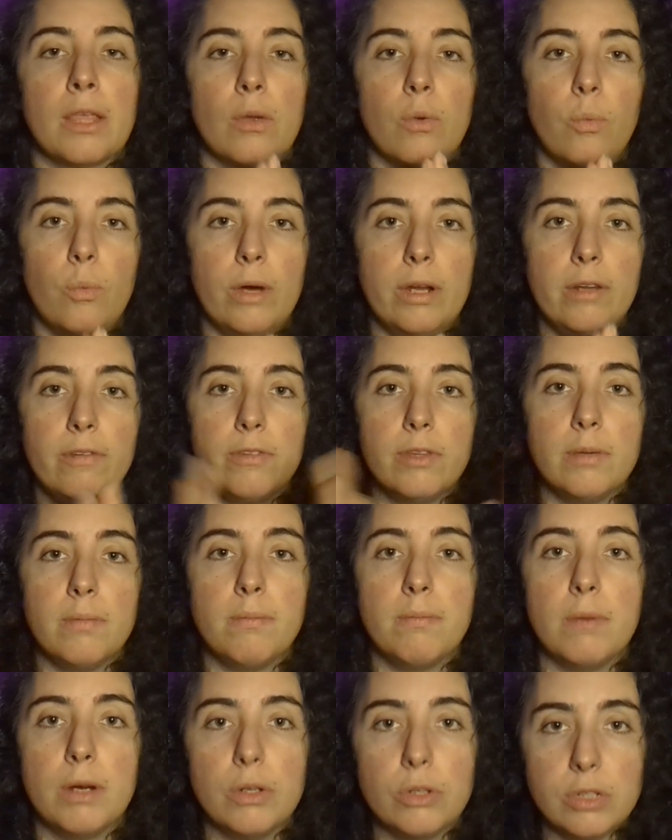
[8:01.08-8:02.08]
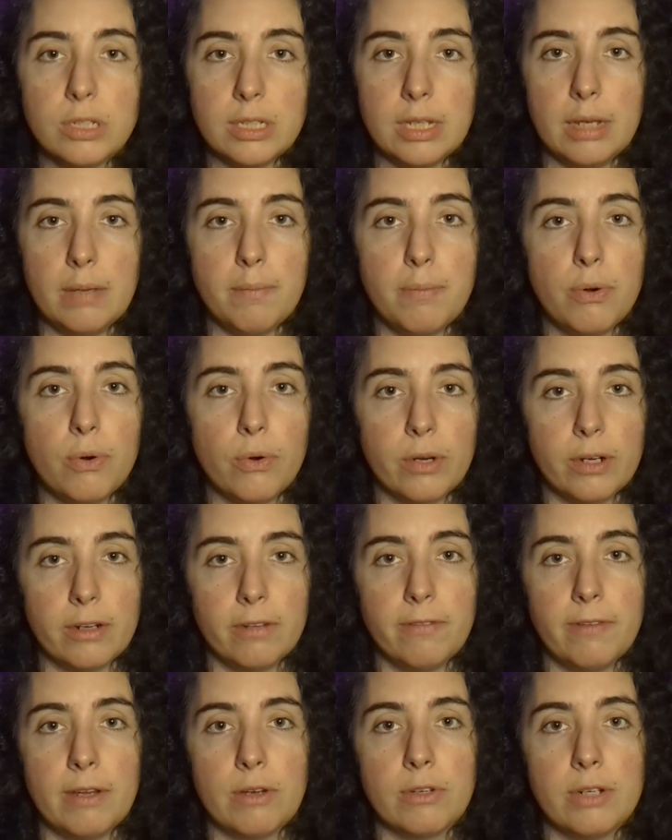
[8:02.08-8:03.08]
One of the most
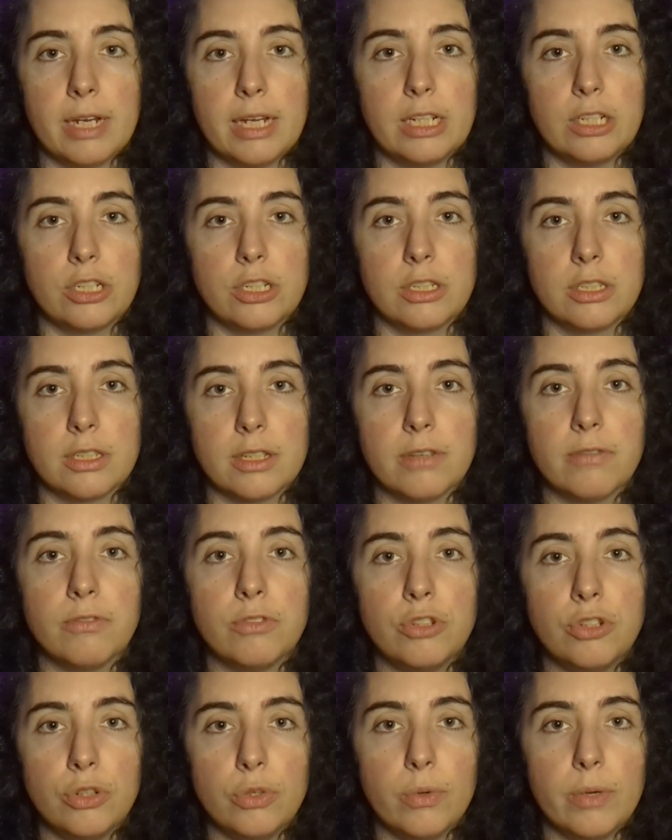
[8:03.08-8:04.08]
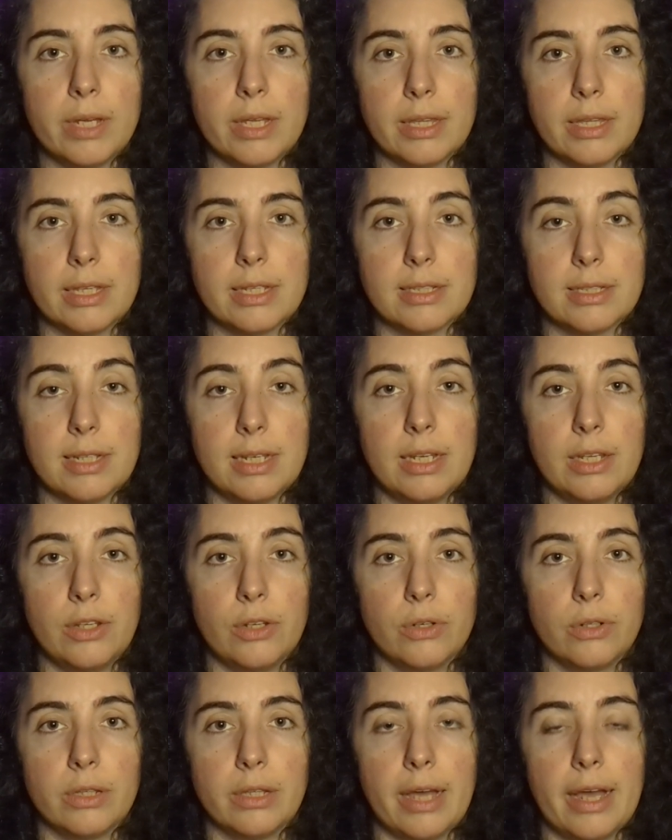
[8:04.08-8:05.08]
important foundations of doing this in
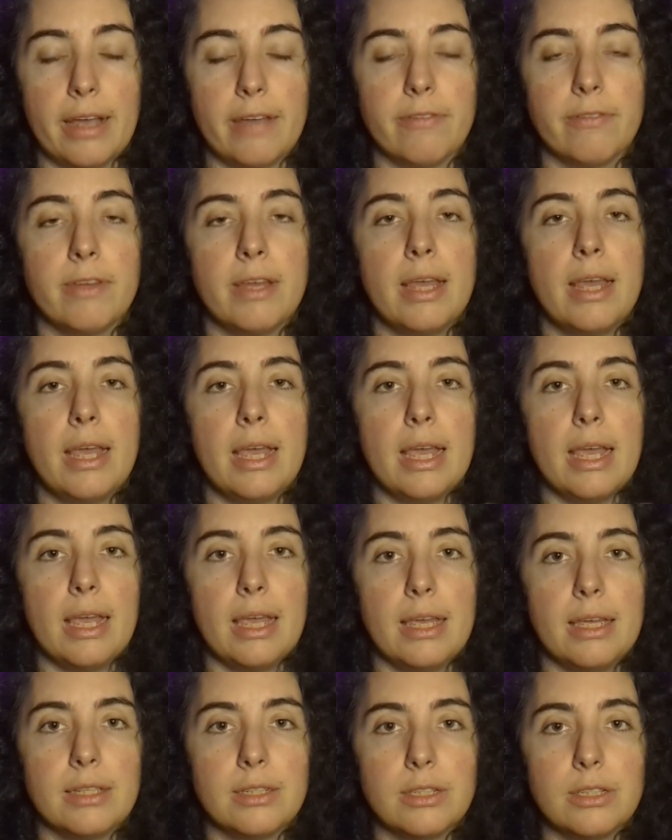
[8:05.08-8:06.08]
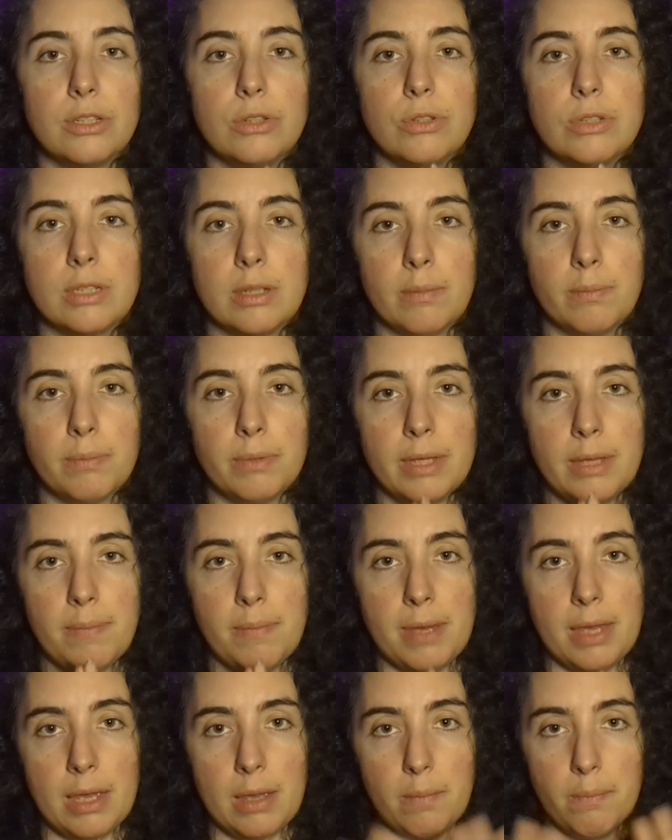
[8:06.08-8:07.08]
your life is to simply
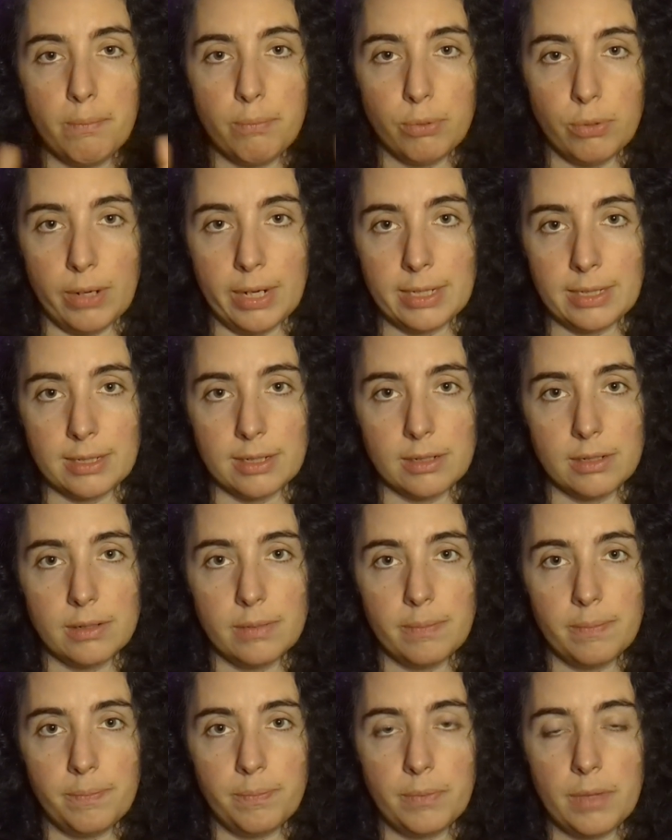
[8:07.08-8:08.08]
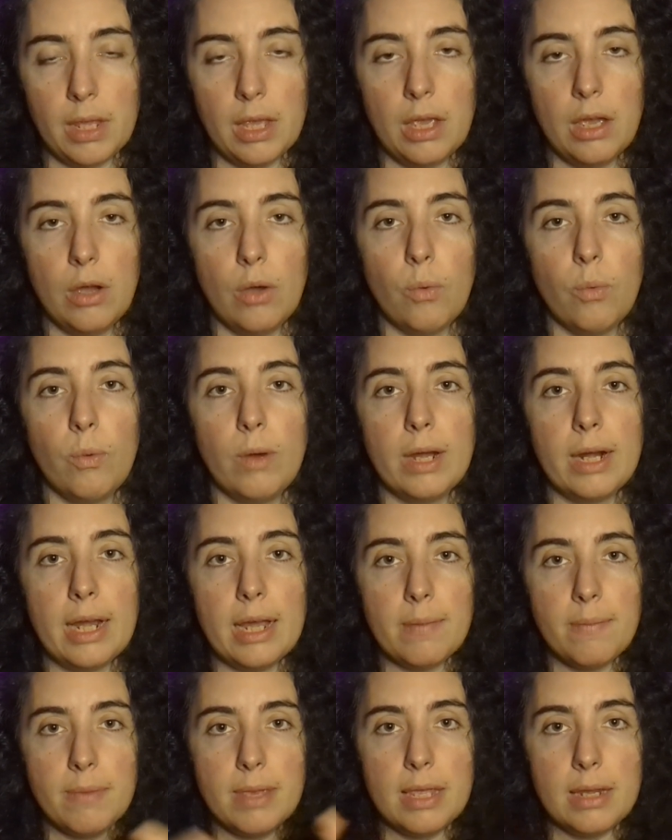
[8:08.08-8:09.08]
be present. What
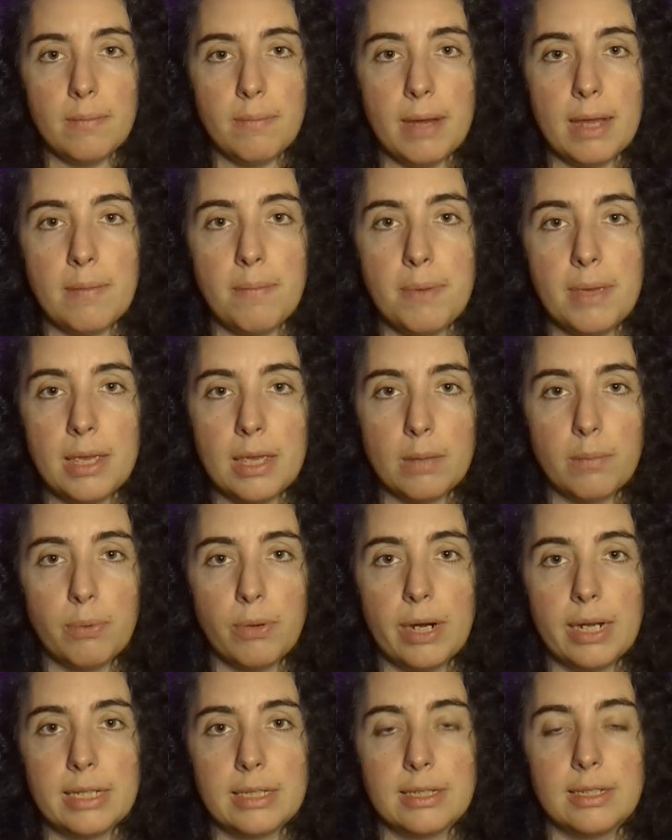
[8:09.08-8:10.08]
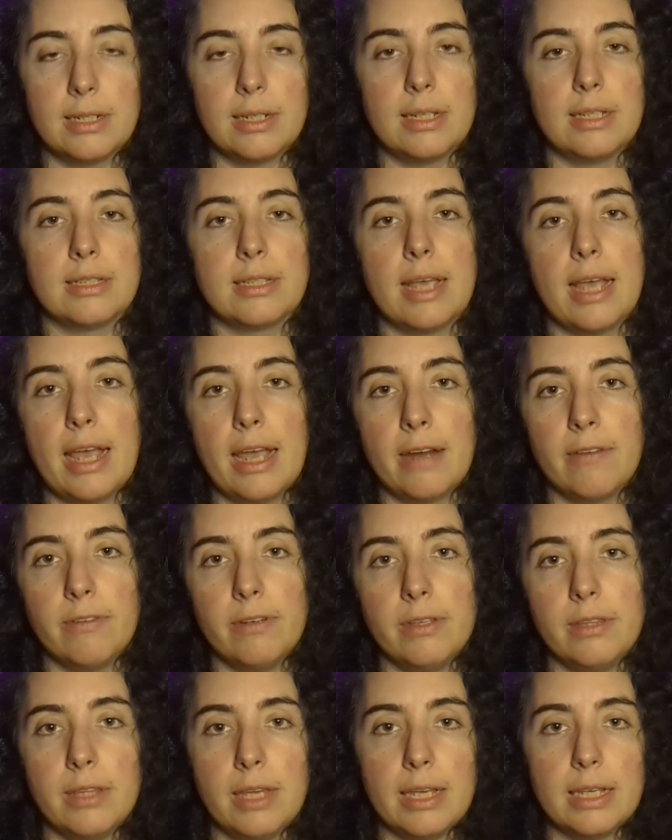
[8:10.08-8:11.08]
I mean by being present is
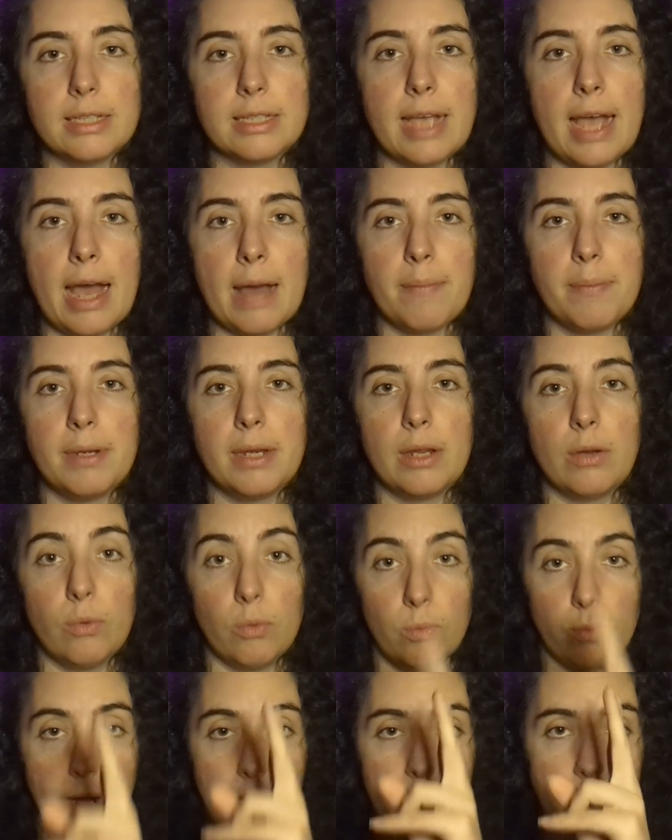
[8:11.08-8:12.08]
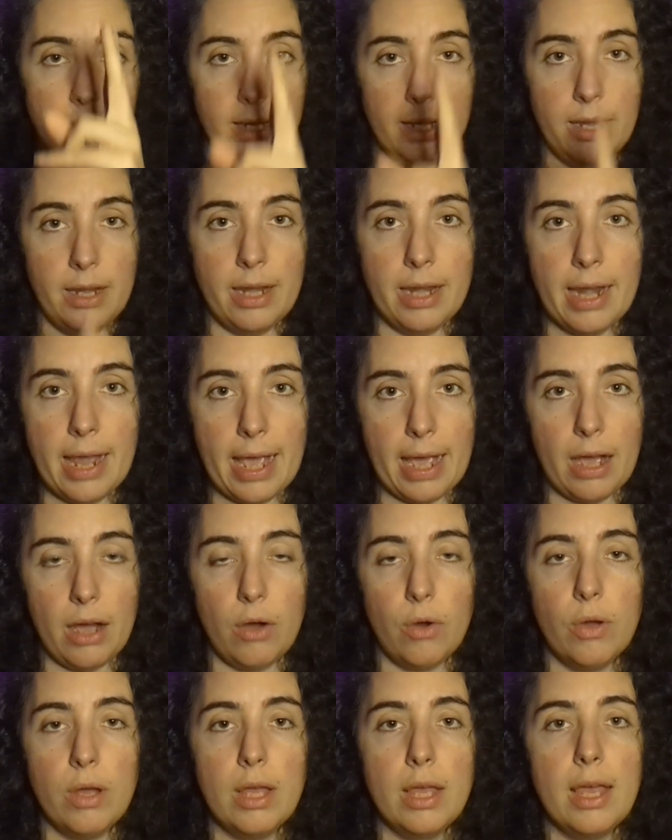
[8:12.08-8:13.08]
everything is happening right
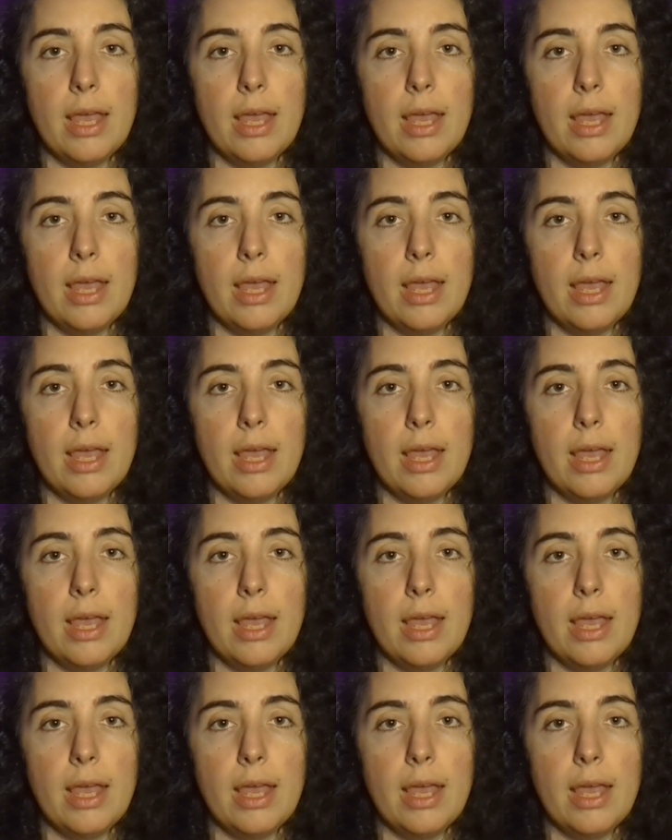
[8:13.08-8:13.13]
now.